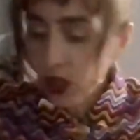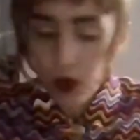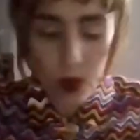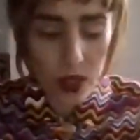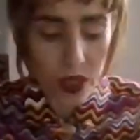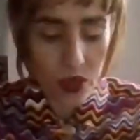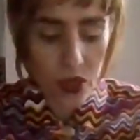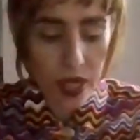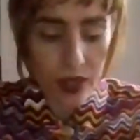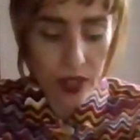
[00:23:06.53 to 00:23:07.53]
you want a
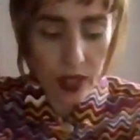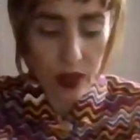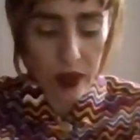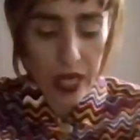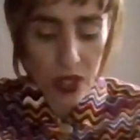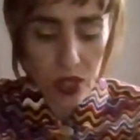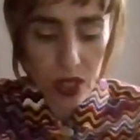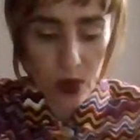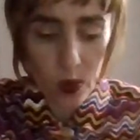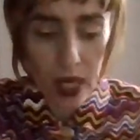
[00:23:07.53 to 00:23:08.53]
general
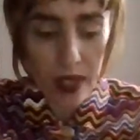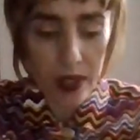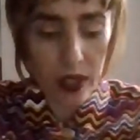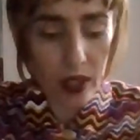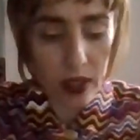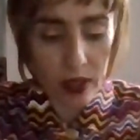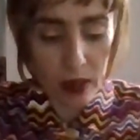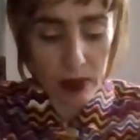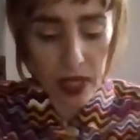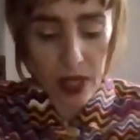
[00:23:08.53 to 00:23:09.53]
question? Why the girls are
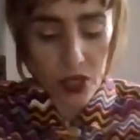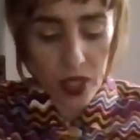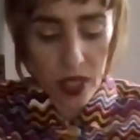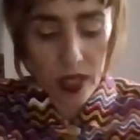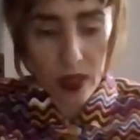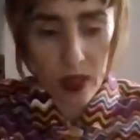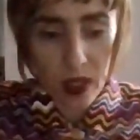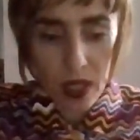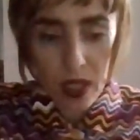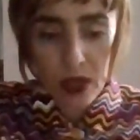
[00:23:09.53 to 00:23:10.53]
blushing?
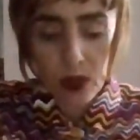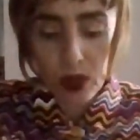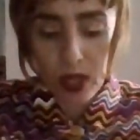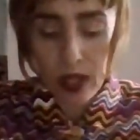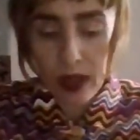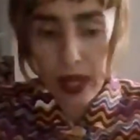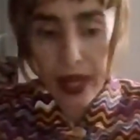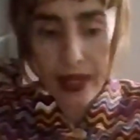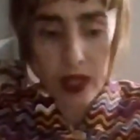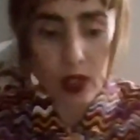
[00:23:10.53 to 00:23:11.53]
Do they
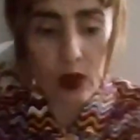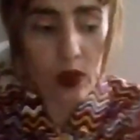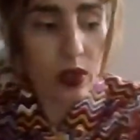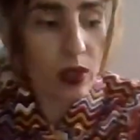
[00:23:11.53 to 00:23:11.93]
like you?